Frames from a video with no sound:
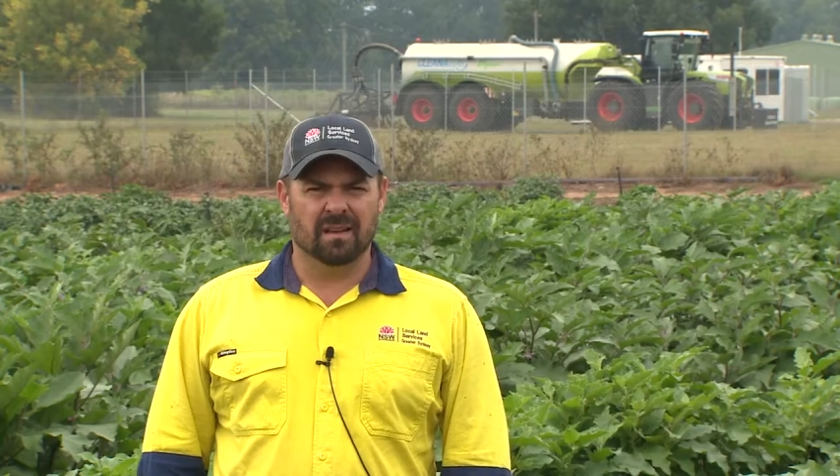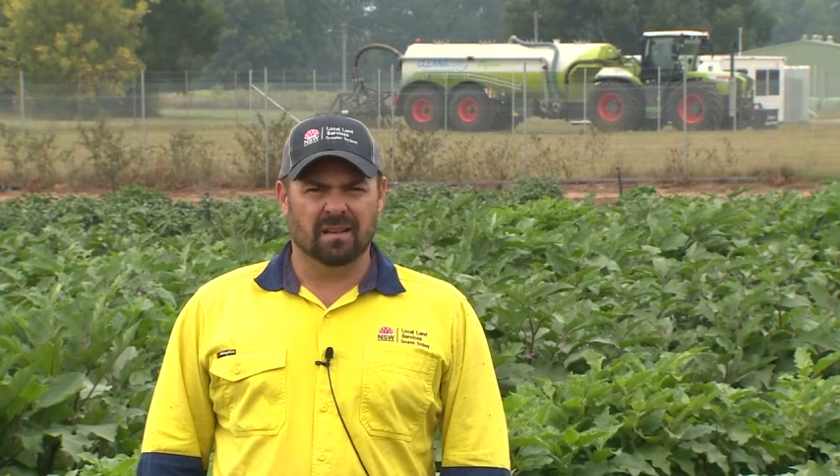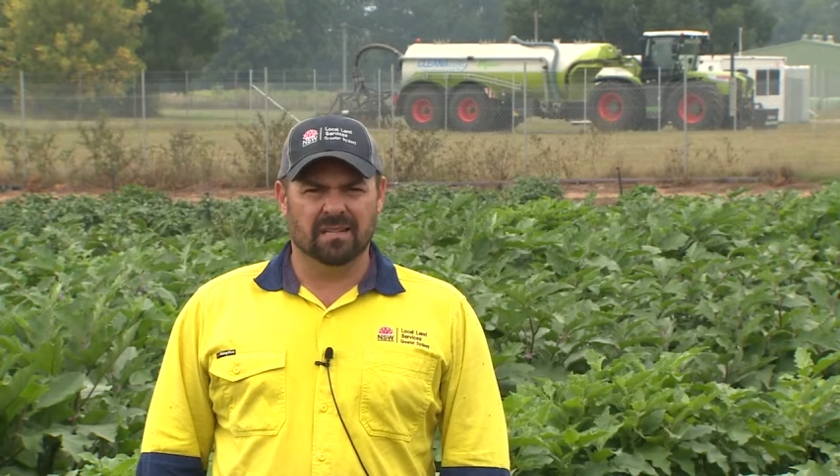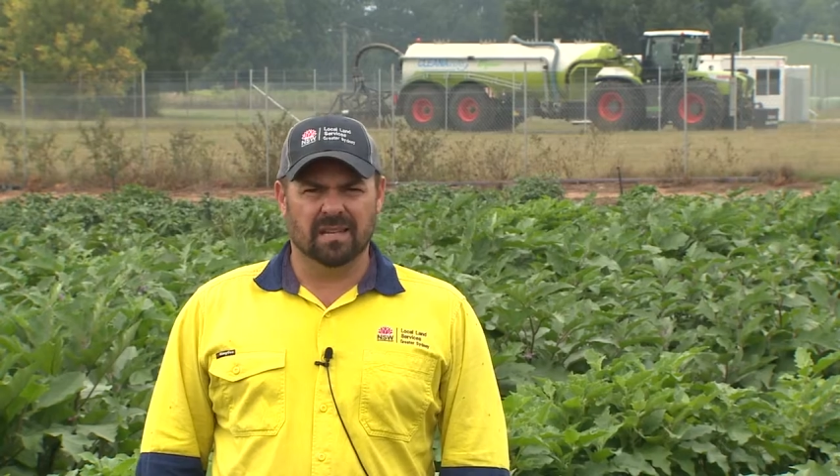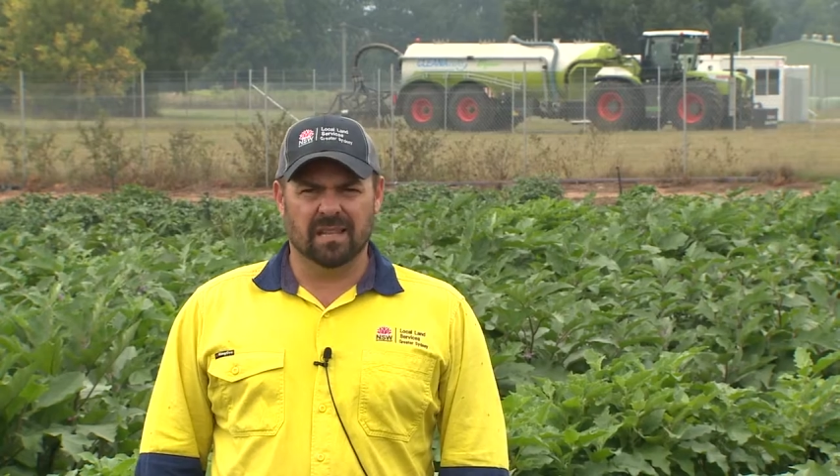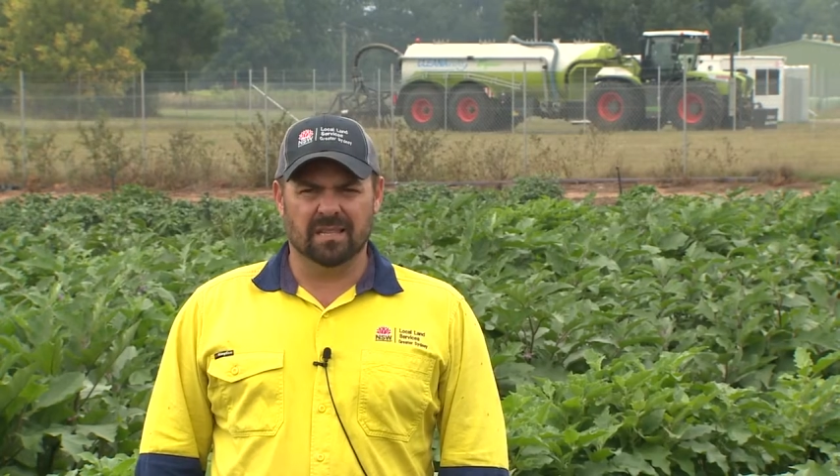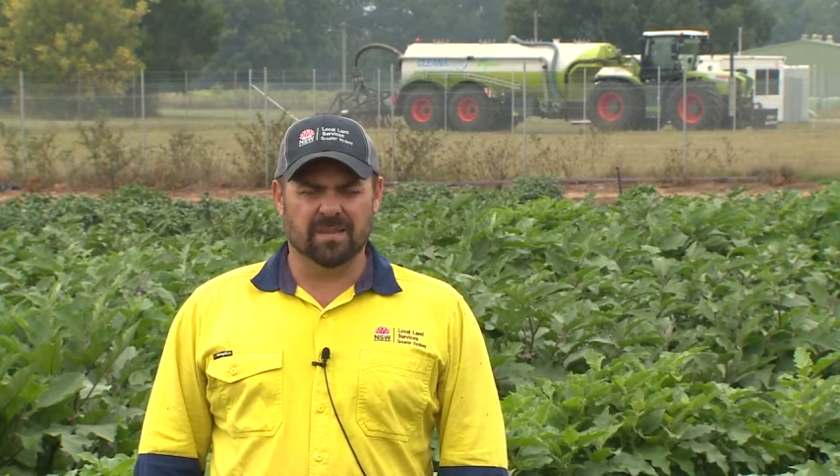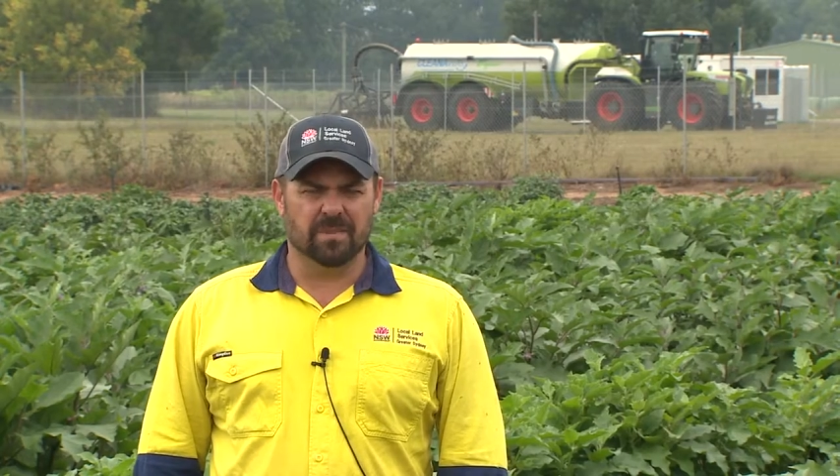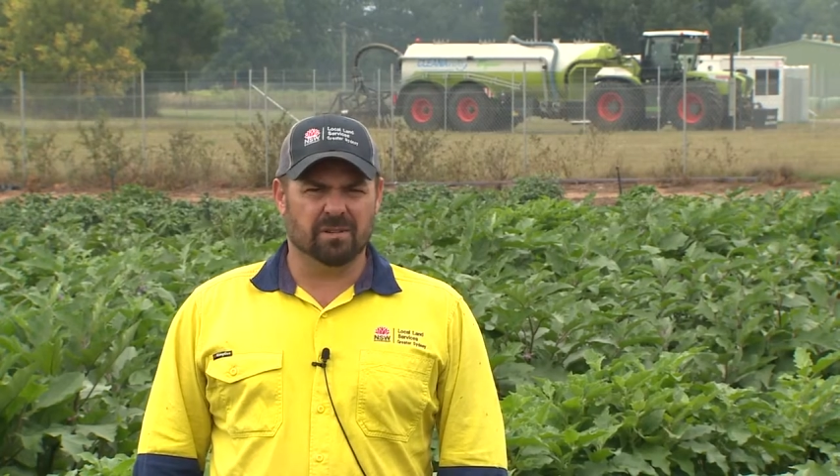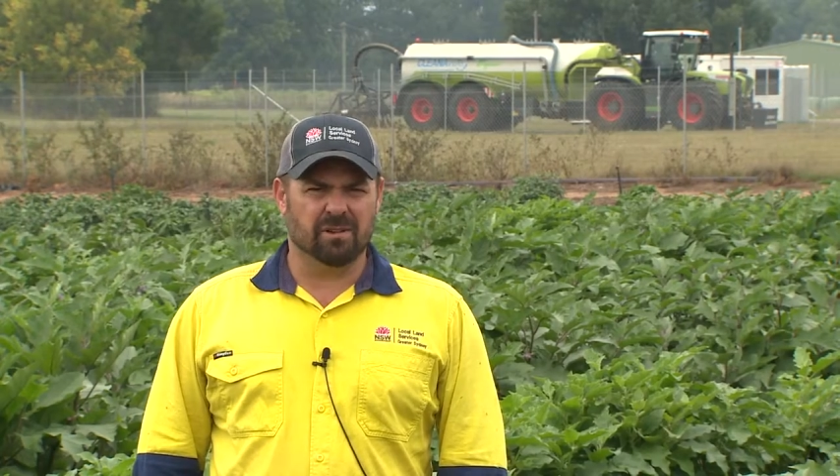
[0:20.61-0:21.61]
and uh, the
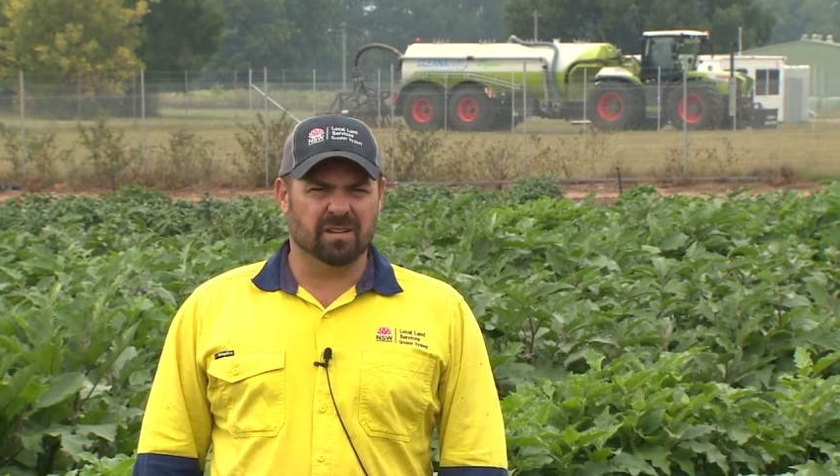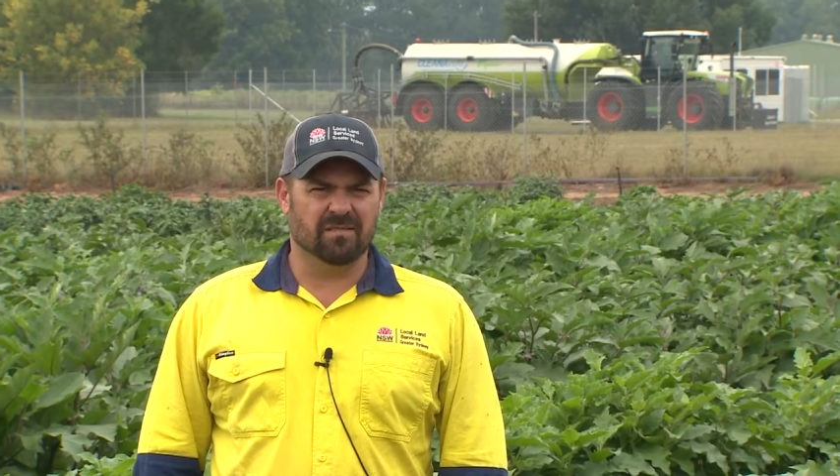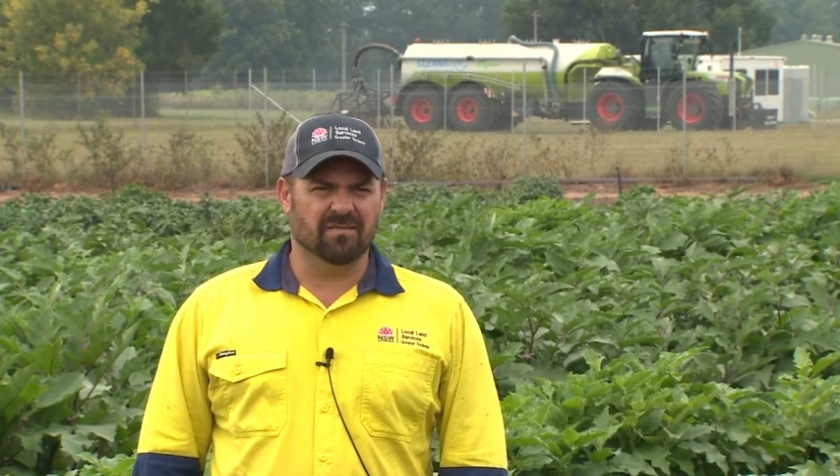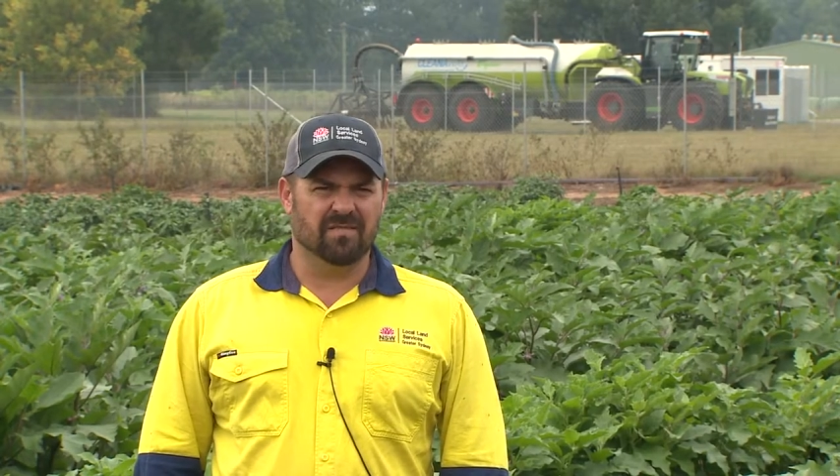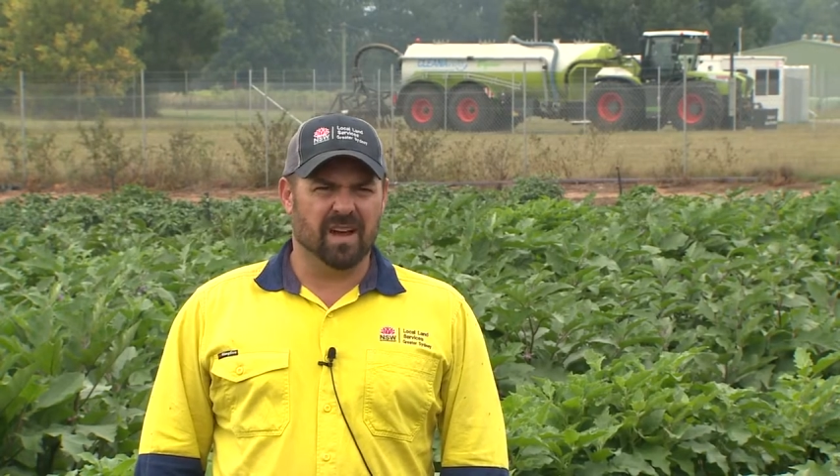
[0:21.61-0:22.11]
demonstration